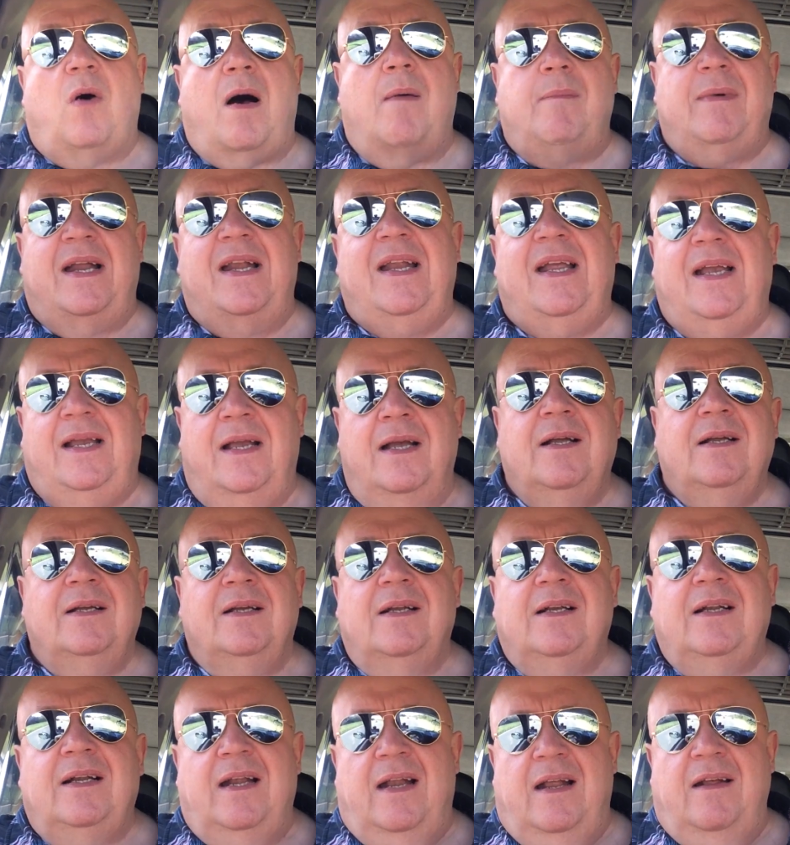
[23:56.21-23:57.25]
I mean, he
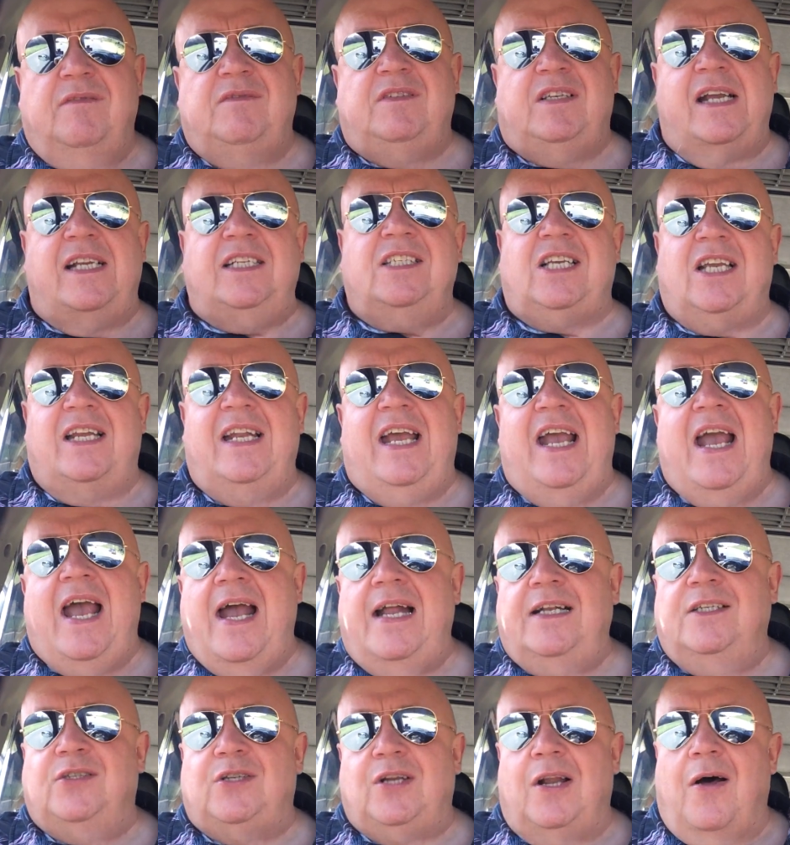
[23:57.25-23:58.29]
lived it to the
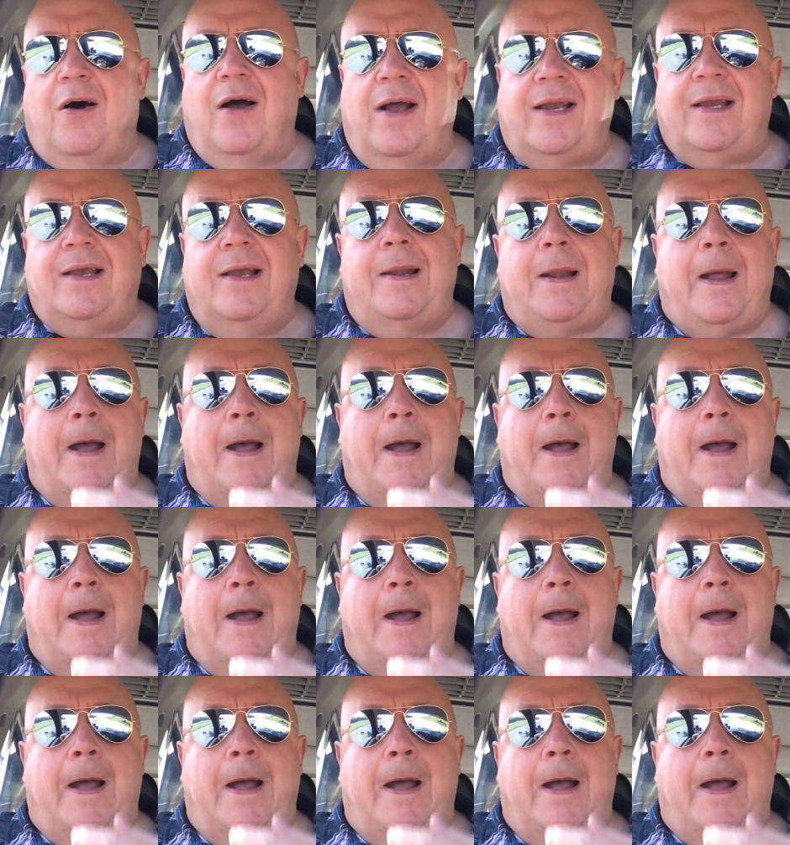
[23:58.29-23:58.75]
edge, like, you